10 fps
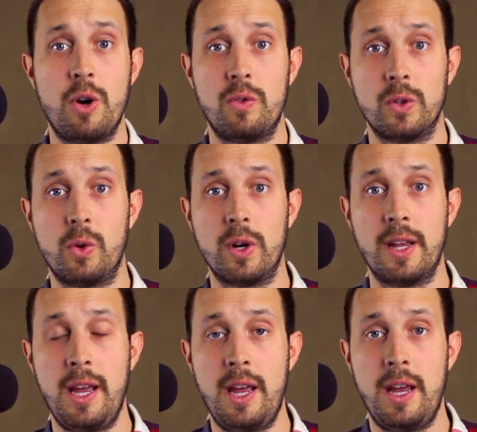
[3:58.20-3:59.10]

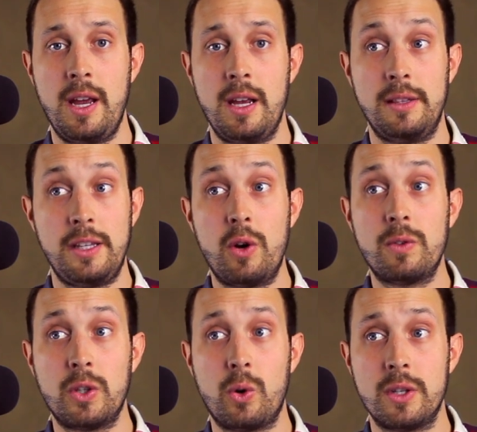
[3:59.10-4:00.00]
Overlord, the
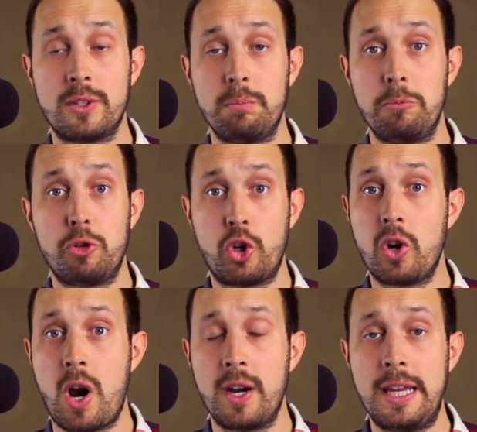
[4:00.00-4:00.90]
overlords
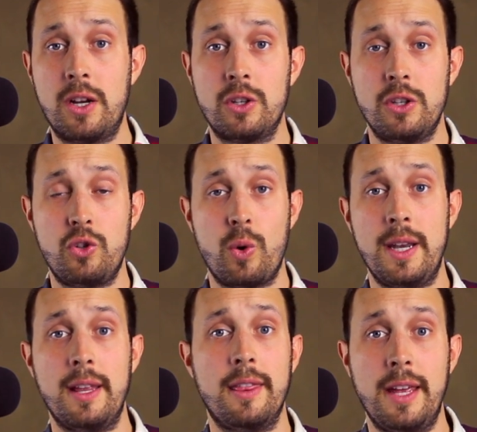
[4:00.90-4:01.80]
sure are eager to
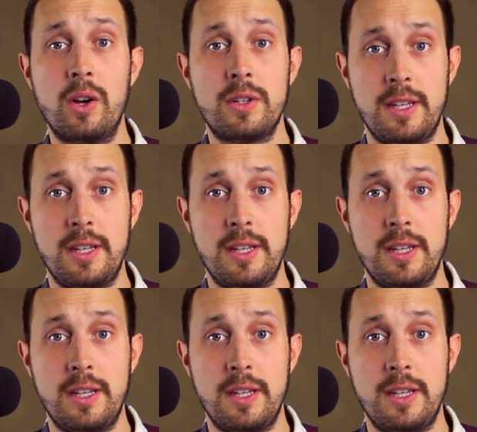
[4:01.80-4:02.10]
join their